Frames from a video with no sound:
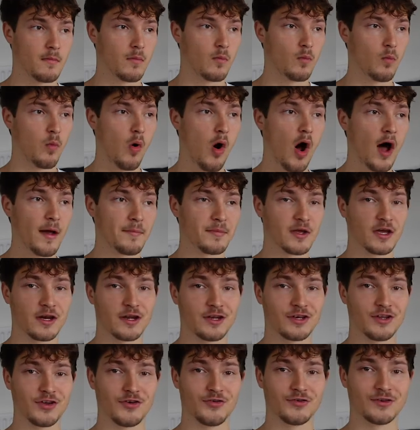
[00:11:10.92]
What I'm
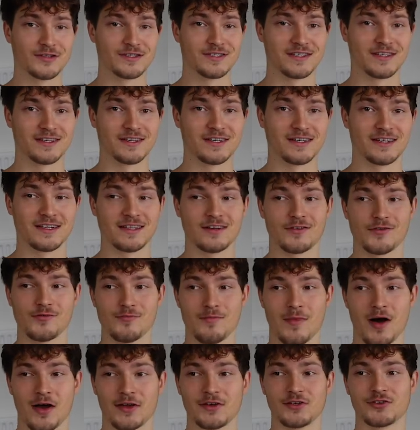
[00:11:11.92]
gonna do is a little
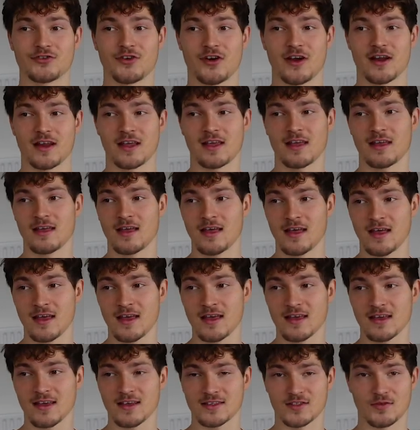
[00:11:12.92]
mind trick
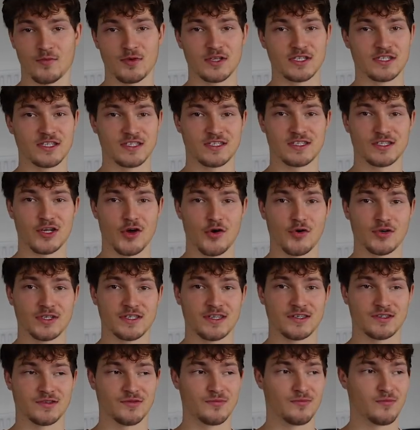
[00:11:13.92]
because I'm into
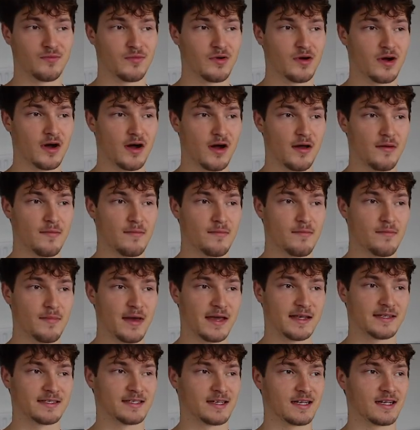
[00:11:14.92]
stoicism. I'm
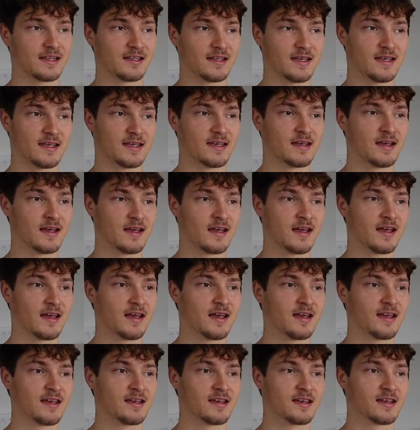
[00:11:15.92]
basically
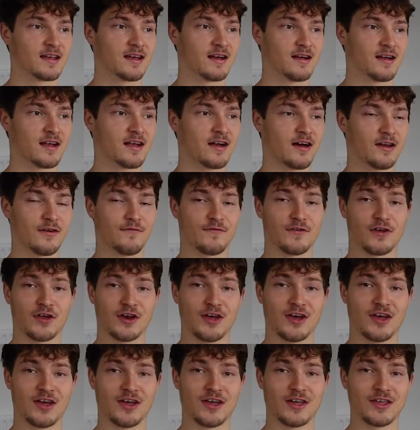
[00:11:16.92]
kind of
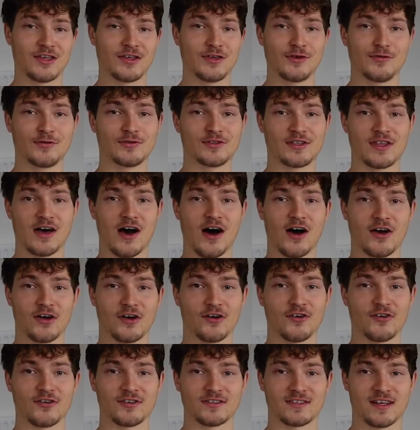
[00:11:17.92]
gonna use the
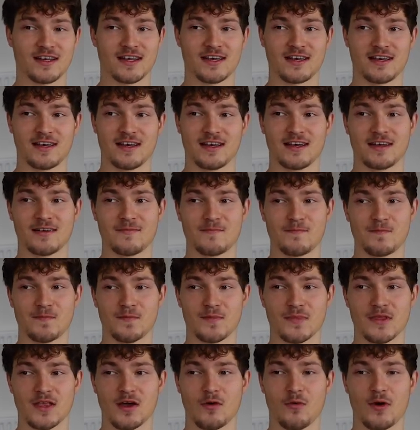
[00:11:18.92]
hunger as like a
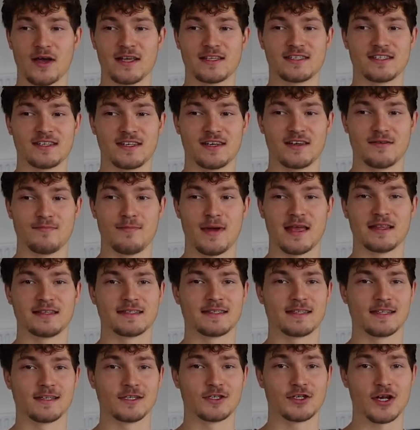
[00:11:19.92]
way to
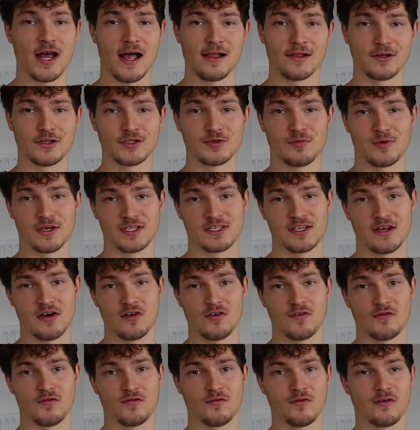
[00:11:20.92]
mentally challenge
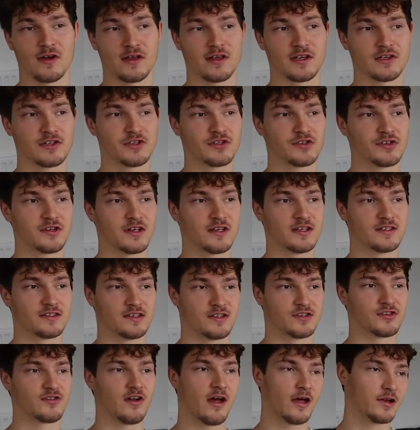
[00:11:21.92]
myself, which is a
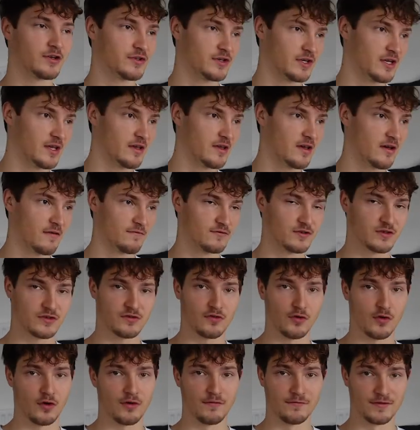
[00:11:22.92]
strategy I've just
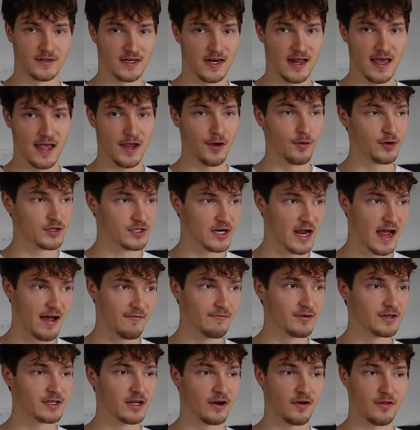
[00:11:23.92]
thought of today, which I
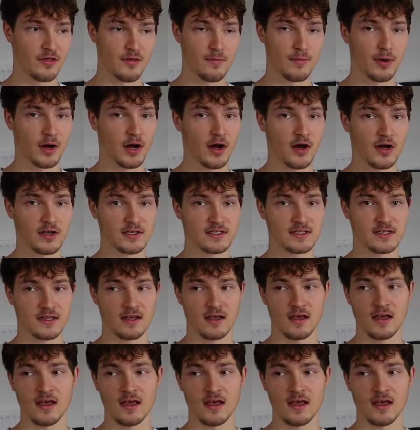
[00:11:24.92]
haven't done in the past.